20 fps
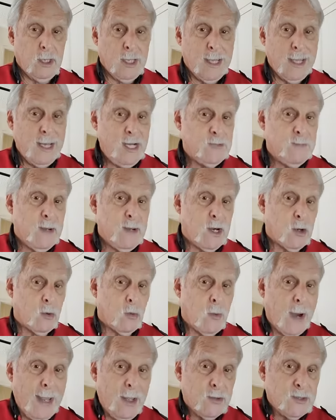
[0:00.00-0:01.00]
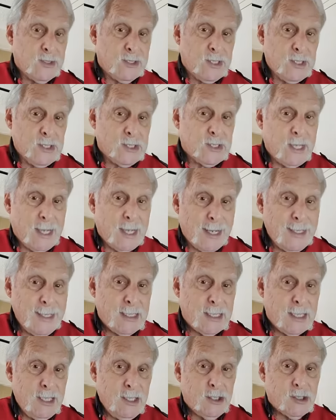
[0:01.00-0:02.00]
It has been around since the
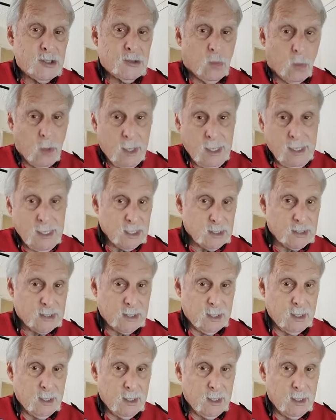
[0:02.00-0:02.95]
1920s.